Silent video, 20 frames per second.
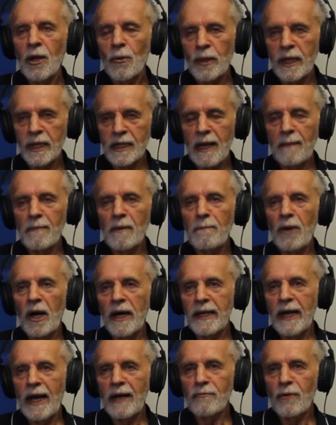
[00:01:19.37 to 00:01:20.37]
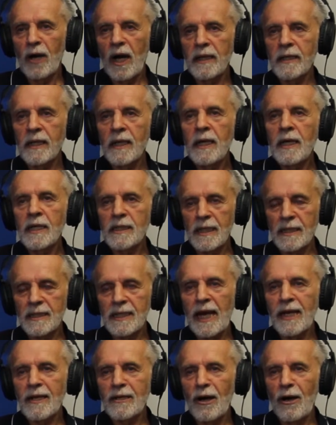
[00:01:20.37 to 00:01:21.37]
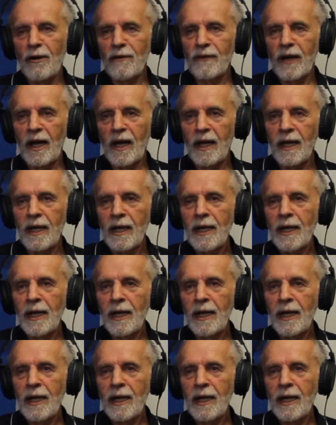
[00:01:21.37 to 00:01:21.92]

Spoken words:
When they come and buy that, right, it's a takeover.